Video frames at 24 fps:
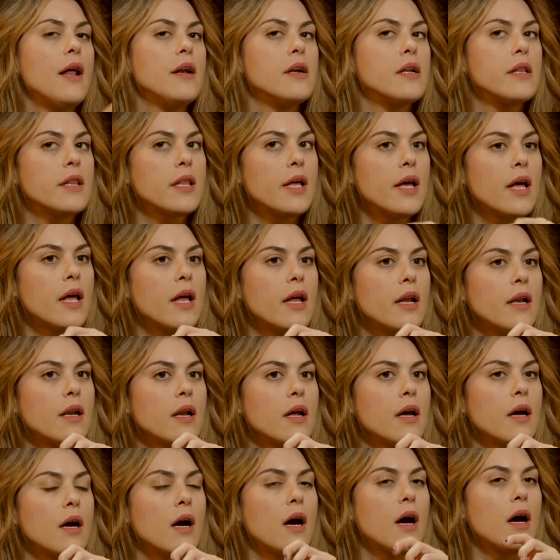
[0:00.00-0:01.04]
And
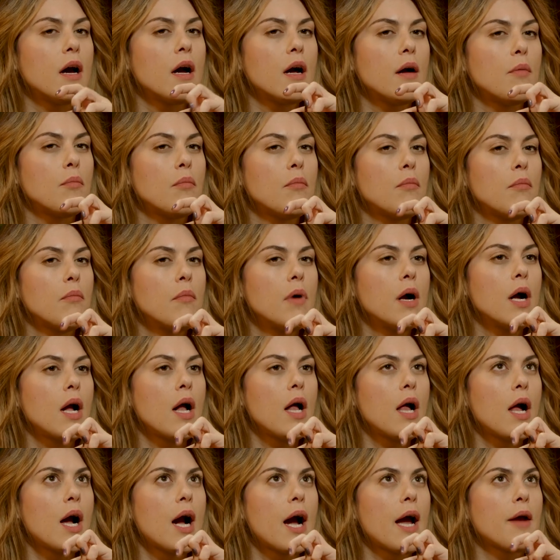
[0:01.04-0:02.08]
then um,
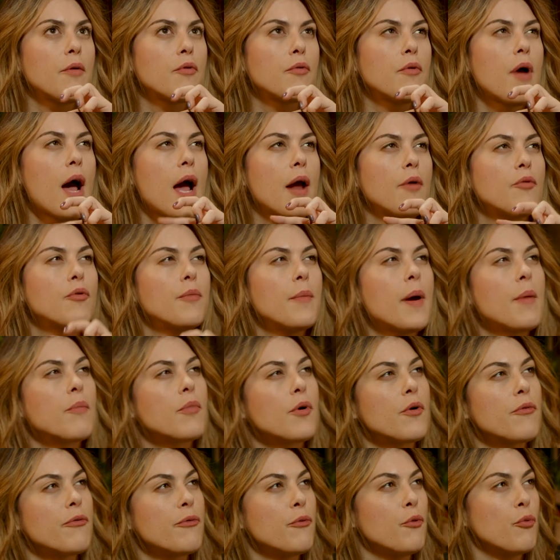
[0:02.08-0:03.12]
I I
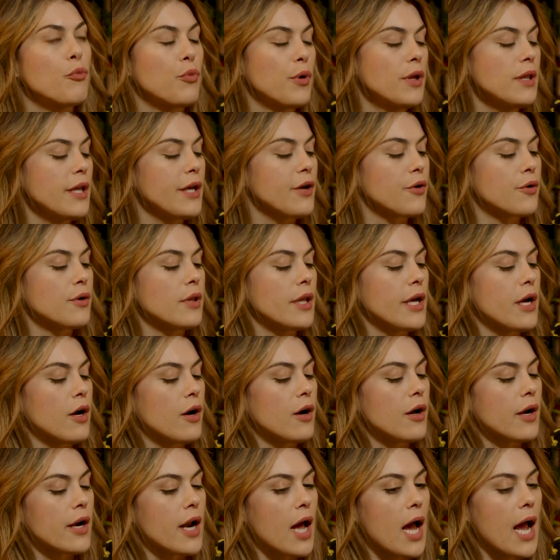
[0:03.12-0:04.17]
remember really early
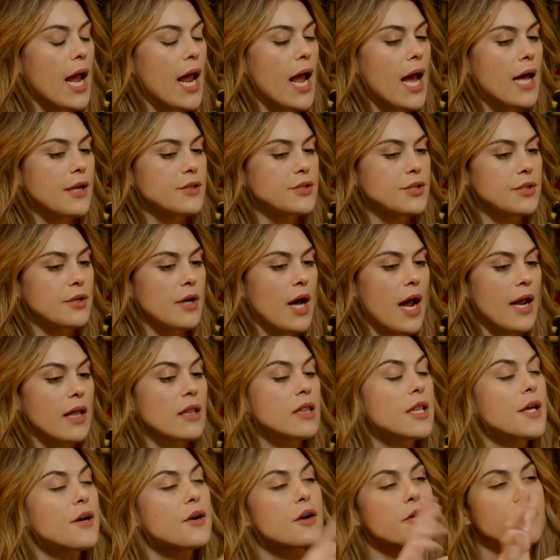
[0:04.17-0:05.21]
on, I had to I
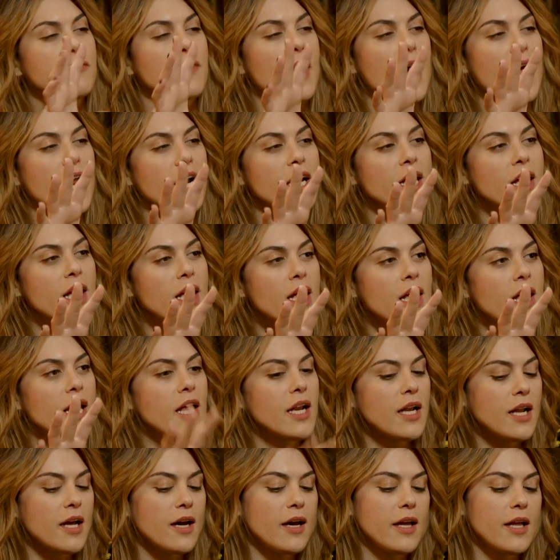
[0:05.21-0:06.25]
clarified
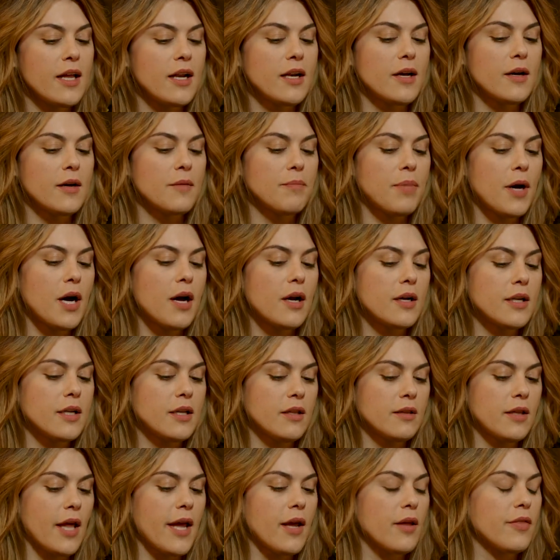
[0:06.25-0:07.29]
in in a
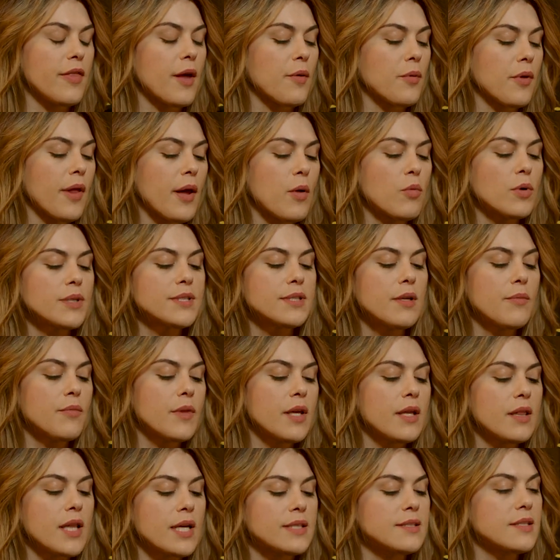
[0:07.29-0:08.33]
pod like they were like, "What's
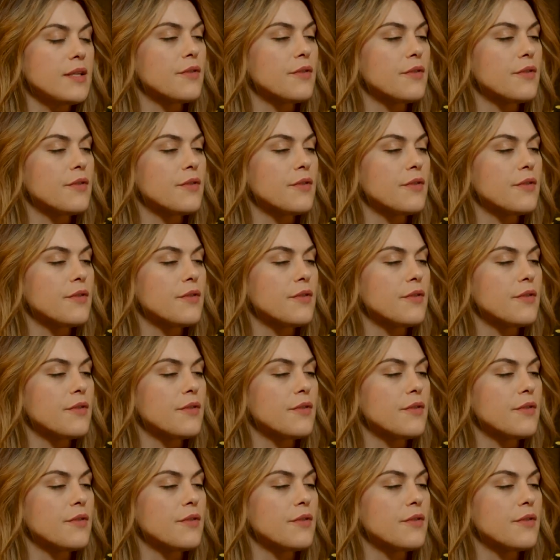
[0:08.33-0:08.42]
something that's